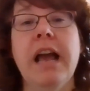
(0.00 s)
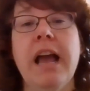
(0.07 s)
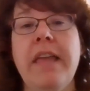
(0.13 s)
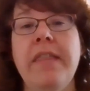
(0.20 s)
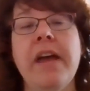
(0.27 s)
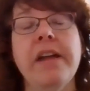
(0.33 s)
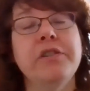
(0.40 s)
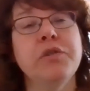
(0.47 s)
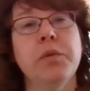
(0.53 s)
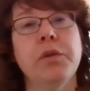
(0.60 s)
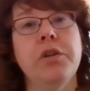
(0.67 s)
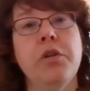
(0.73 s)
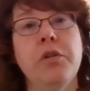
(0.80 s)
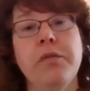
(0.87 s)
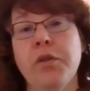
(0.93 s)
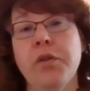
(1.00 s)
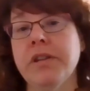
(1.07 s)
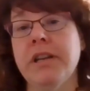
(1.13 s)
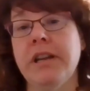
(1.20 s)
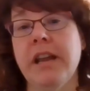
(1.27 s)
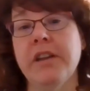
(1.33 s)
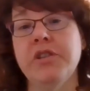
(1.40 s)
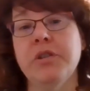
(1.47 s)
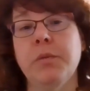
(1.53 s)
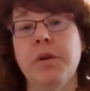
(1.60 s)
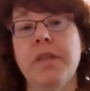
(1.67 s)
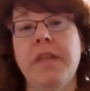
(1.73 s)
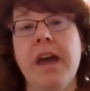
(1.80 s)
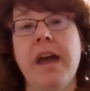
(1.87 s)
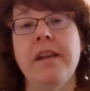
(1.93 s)
and that's really your first connection
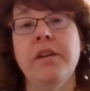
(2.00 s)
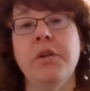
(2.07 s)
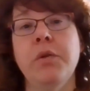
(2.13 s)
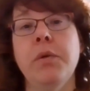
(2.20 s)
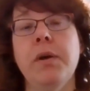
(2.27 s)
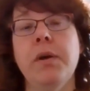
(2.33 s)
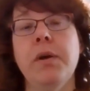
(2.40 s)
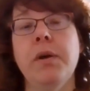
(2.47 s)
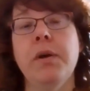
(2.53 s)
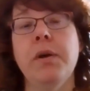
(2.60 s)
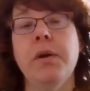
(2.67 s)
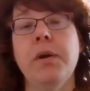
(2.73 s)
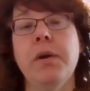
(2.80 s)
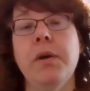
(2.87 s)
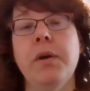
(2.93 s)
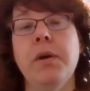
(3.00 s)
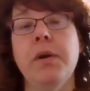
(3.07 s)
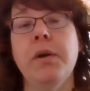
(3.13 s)
with that new advisor.